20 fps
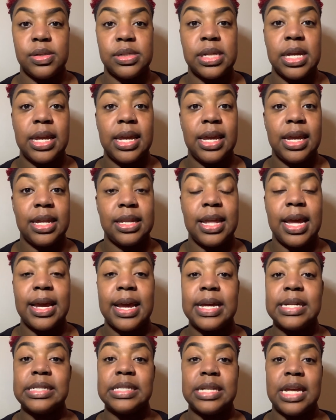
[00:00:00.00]
Again, like I
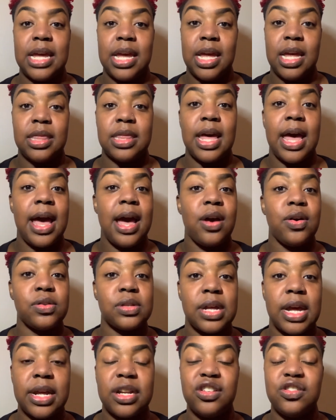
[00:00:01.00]
said, the
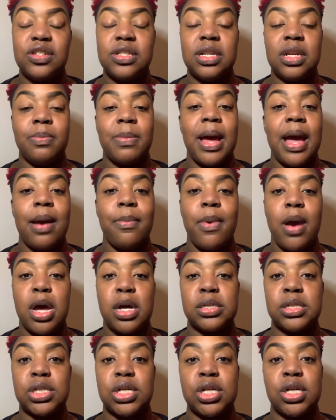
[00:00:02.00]
outline, you see my
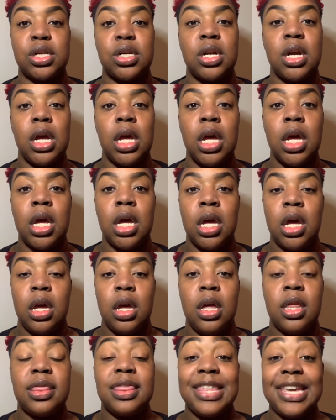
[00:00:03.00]
eyebrows are
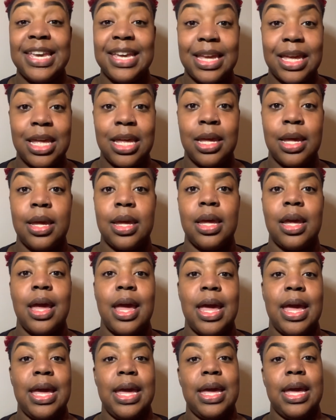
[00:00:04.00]
thick
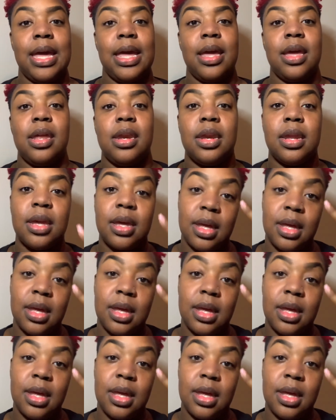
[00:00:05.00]
and